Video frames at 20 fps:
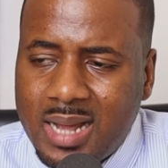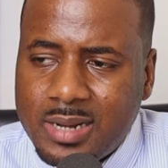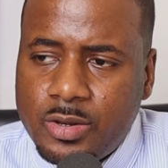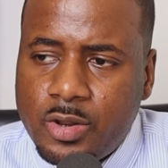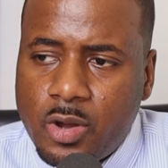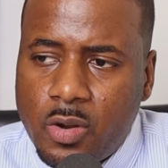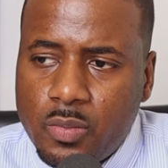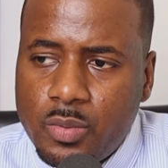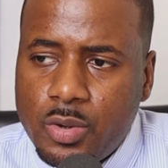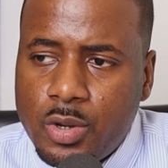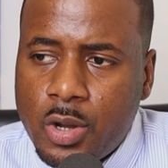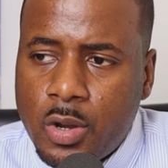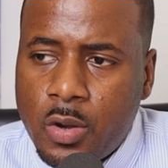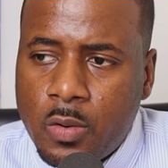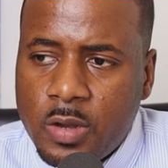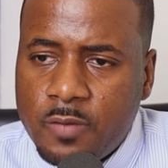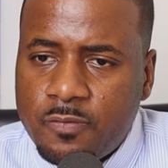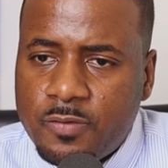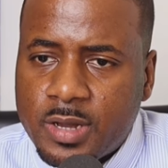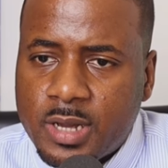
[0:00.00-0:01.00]
don't know
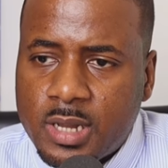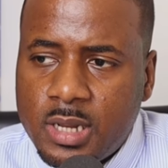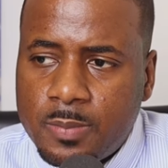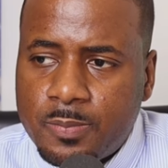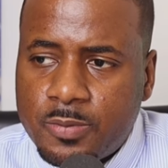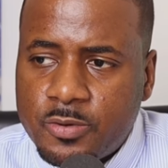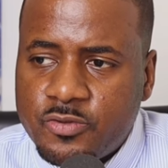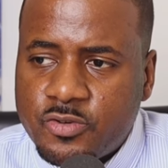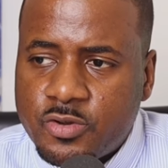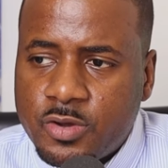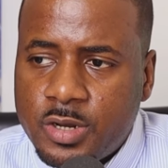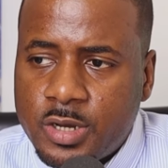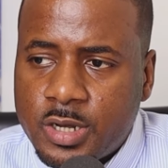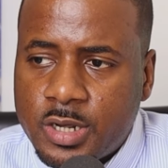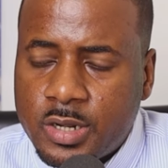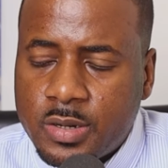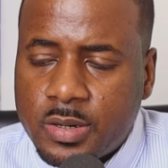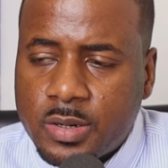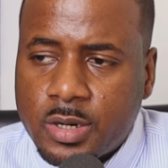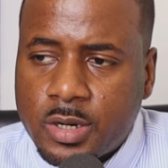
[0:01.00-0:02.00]
if the Clippers are going to
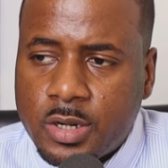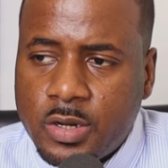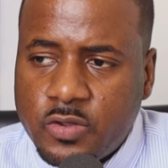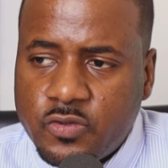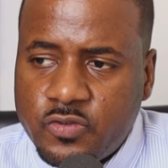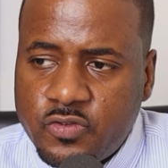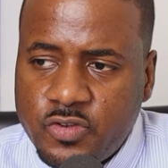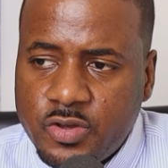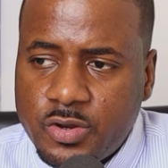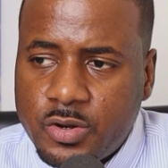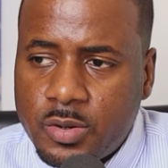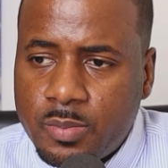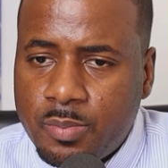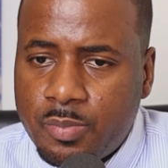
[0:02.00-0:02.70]
consider